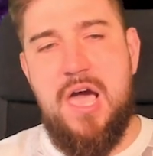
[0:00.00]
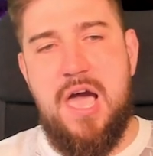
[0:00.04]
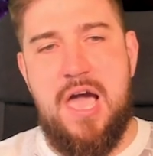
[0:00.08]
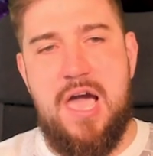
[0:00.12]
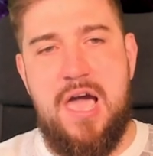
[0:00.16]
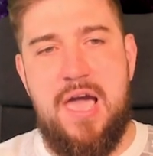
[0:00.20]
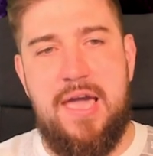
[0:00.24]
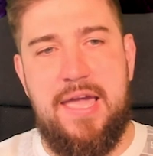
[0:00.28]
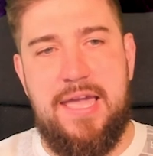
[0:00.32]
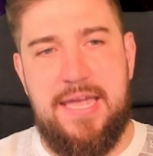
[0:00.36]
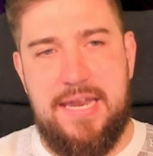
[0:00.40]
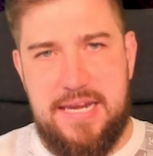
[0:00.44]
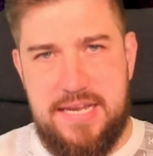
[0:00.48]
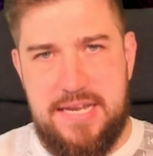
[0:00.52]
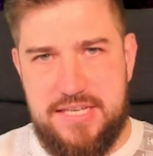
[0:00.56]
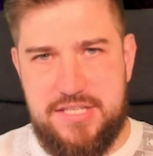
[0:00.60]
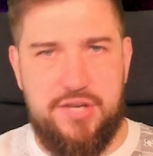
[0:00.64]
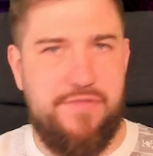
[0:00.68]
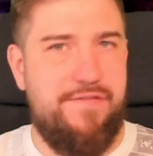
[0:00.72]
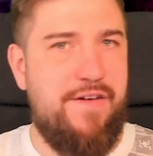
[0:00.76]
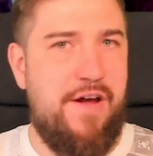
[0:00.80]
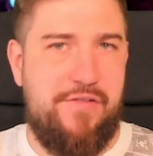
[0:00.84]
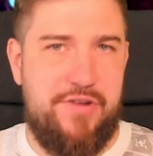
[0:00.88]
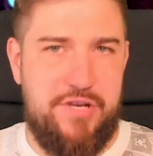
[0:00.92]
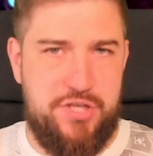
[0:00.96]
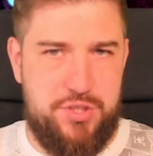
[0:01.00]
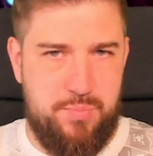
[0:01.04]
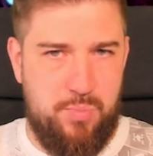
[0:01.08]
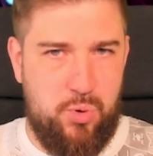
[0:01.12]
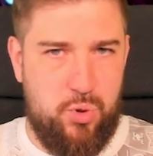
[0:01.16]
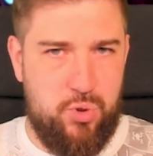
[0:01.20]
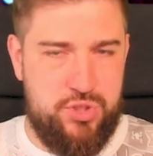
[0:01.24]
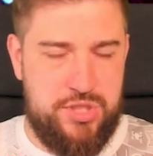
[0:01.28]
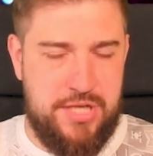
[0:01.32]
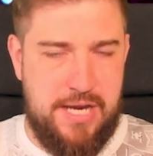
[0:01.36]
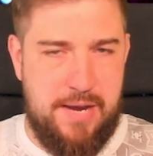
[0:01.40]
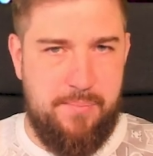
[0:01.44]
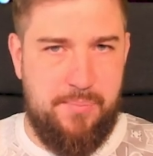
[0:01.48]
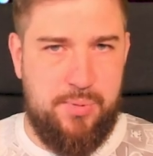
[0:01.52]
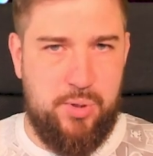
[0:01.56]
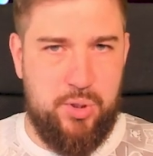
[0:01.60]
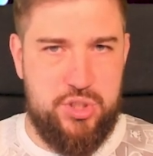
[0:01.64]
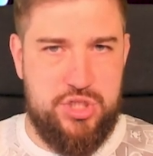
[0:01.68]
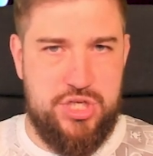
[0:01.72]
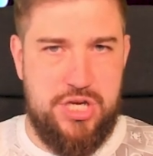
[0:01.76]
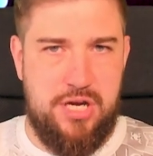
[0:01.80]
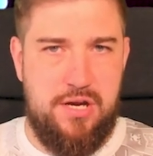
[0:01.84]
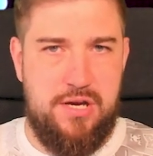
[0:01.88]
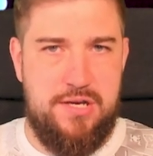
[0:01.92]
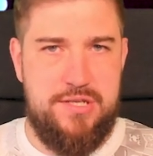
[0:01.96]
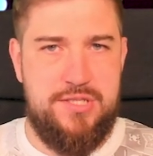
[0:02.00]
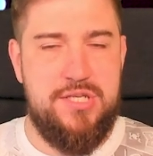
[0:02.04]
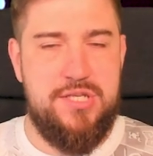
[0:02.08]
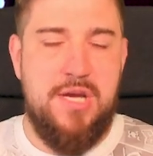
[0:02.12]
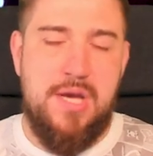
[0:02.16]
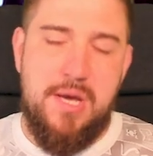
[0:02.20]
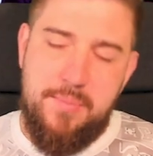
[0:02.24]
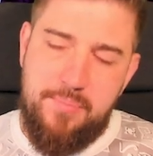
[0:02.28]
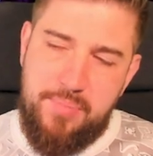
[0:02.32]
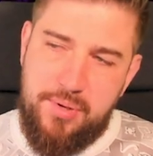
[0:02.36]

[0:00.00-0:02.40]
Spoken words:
It is a very small sample size,